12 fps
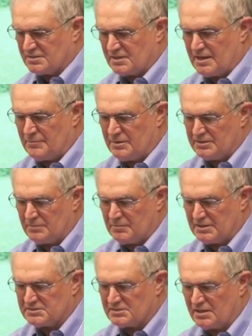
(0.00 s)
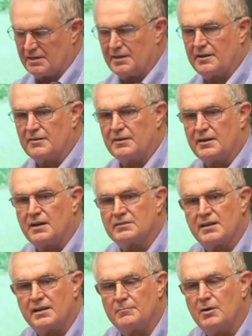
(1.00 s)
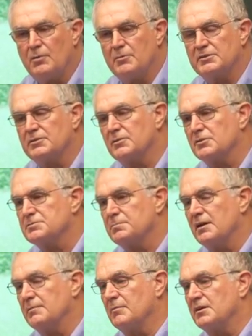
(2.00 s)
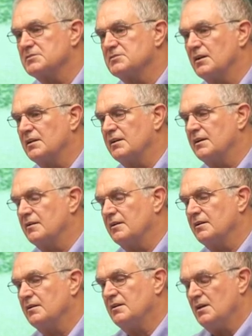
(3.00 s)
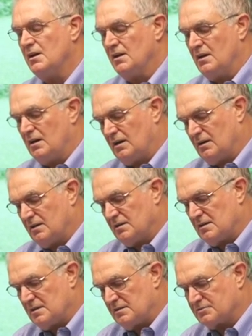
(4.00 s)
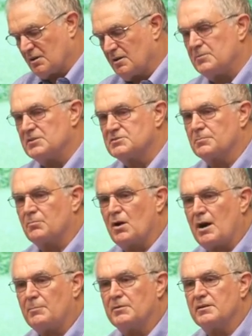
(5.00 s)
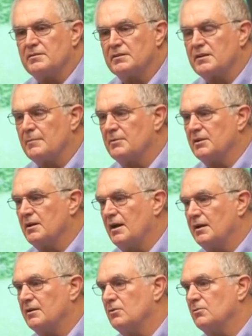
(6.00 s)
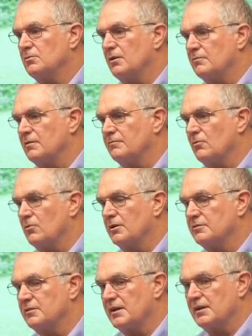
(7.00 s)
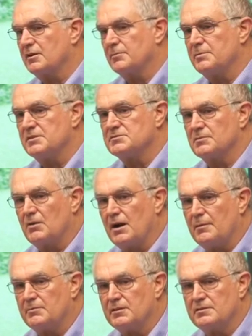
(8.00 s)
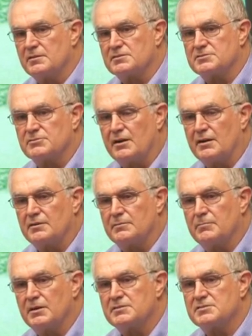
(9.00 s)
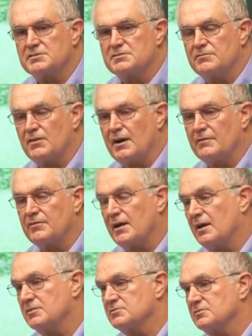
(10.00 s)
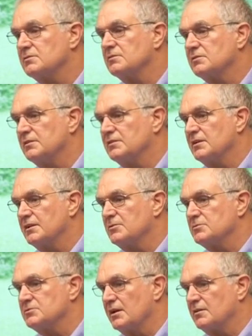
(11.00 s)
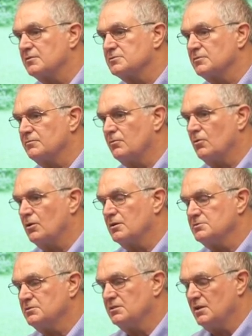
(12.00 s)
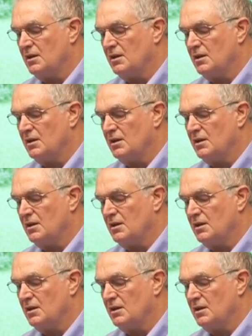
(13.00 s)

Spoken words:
that came into my study area, and I'll take a moment to explain my study area. It's on a piece of property that Debbie and I own, a 400-acre piece of property that's surrounded by 65,000 contiguous acres of forest.